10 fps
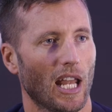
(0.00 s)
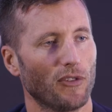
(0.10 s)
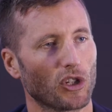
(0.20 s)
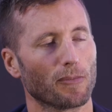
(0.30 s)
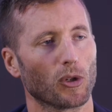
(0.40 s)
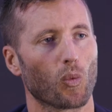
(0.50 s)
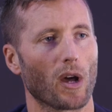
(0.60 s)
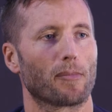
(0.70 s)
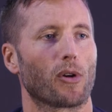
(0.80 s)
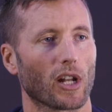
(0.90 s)
And if you can build
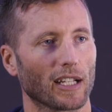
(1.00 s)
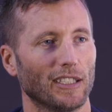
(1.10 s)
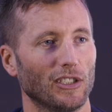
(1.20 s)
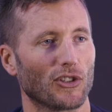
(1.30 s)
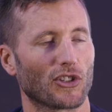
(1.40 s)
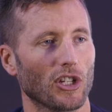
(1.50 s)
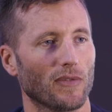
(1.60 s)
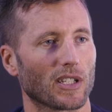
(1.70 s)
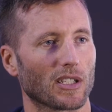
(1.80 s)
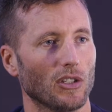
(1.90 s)
one product that you
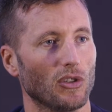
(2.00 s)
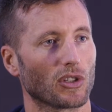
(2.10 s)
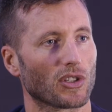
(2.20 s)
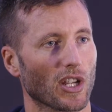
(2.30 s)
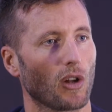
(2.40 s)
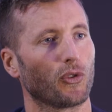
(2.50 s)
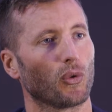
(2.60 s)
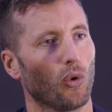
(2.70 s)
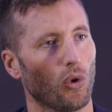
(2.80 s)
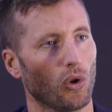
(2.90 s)
service that you can sell
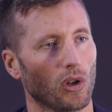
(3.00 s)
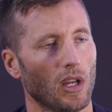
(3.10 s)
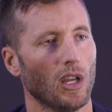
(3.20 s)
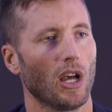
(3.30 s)
to all,